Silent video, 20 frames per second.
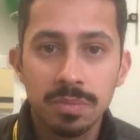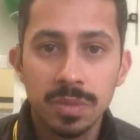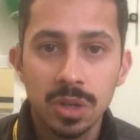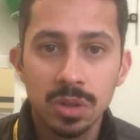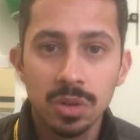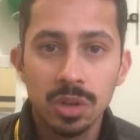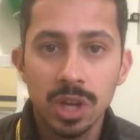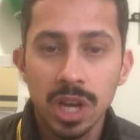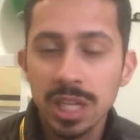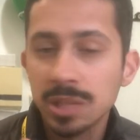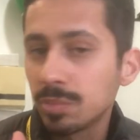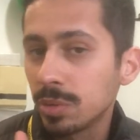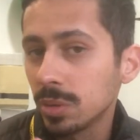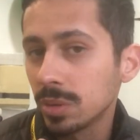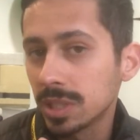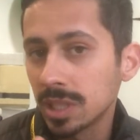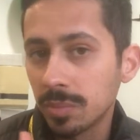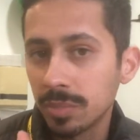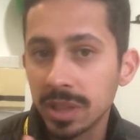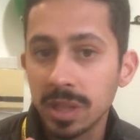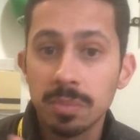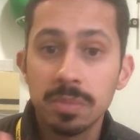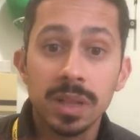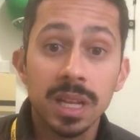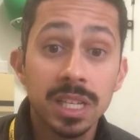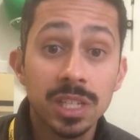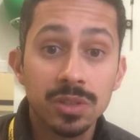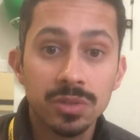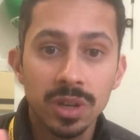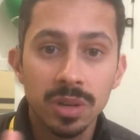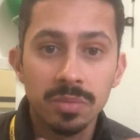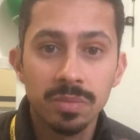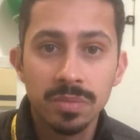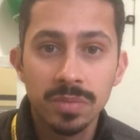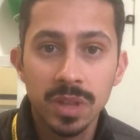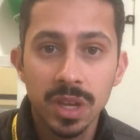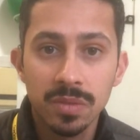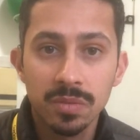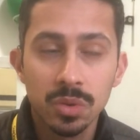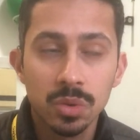glucose builds up in the bloodstream,
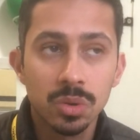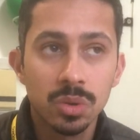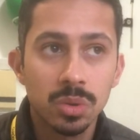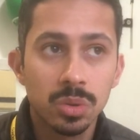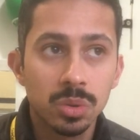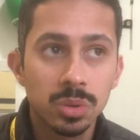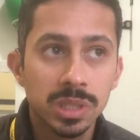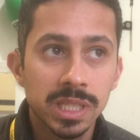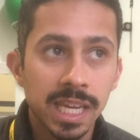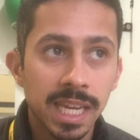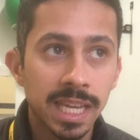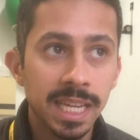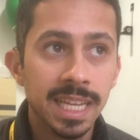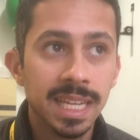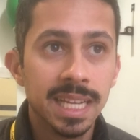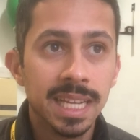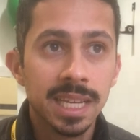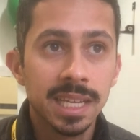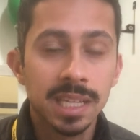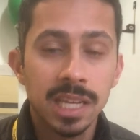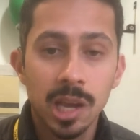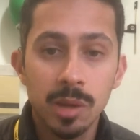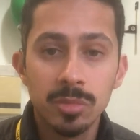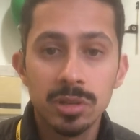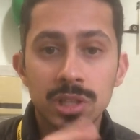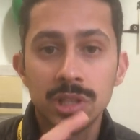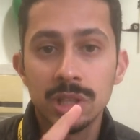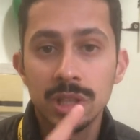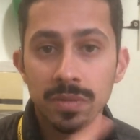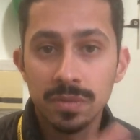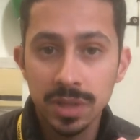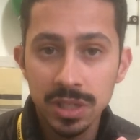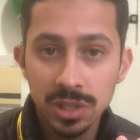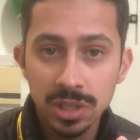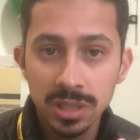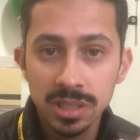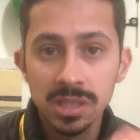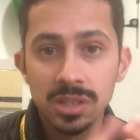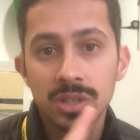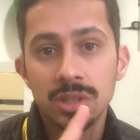therefore causing damage to the
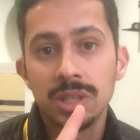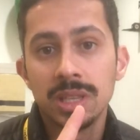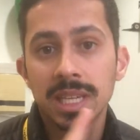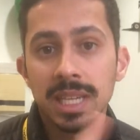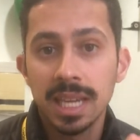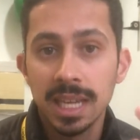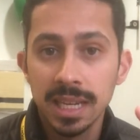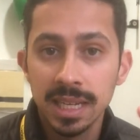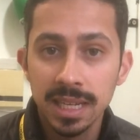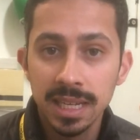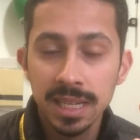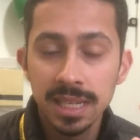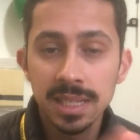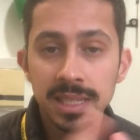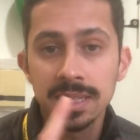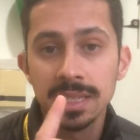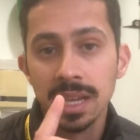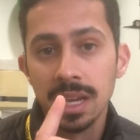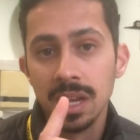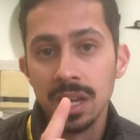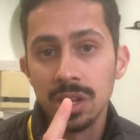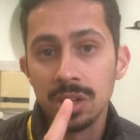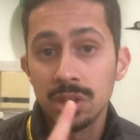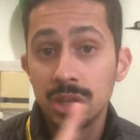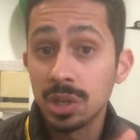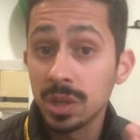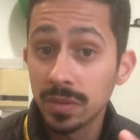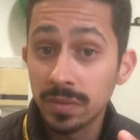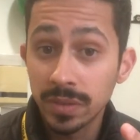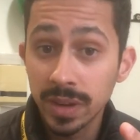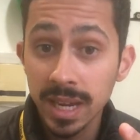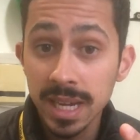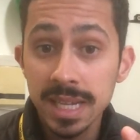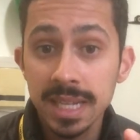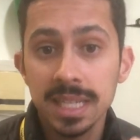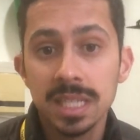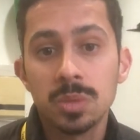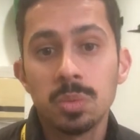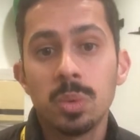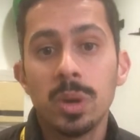vision, to the kidneys, to your
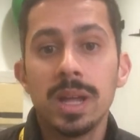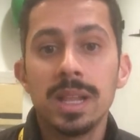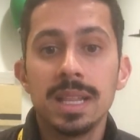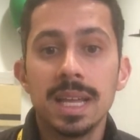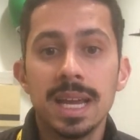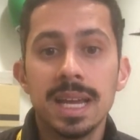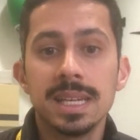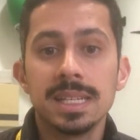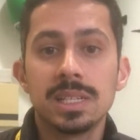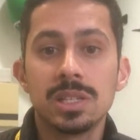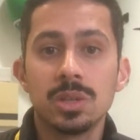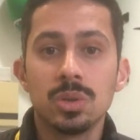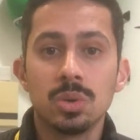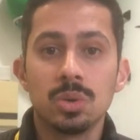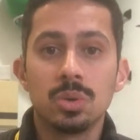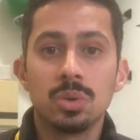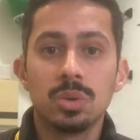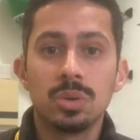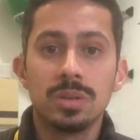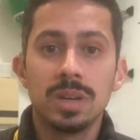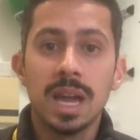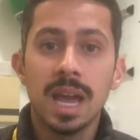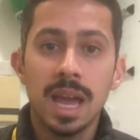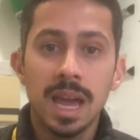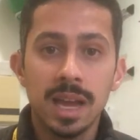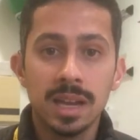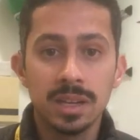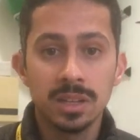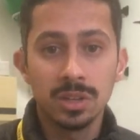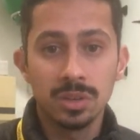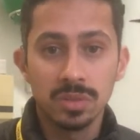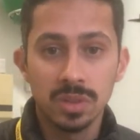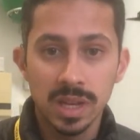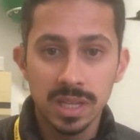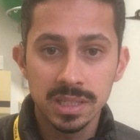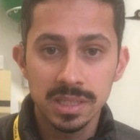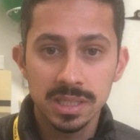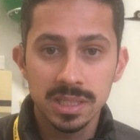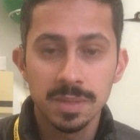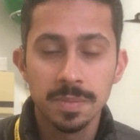feet, as well as your heart and your
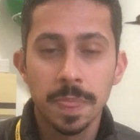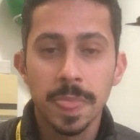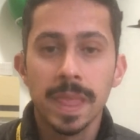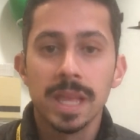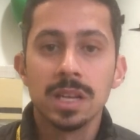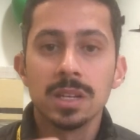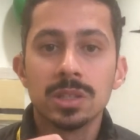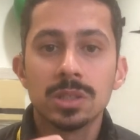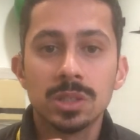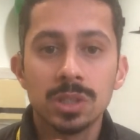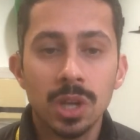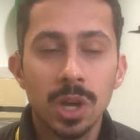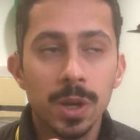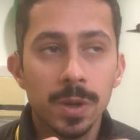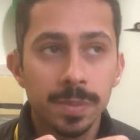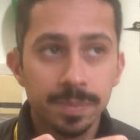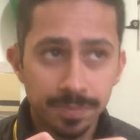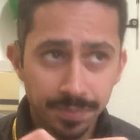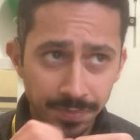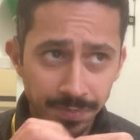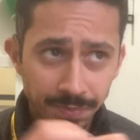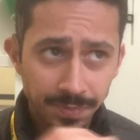lungs. So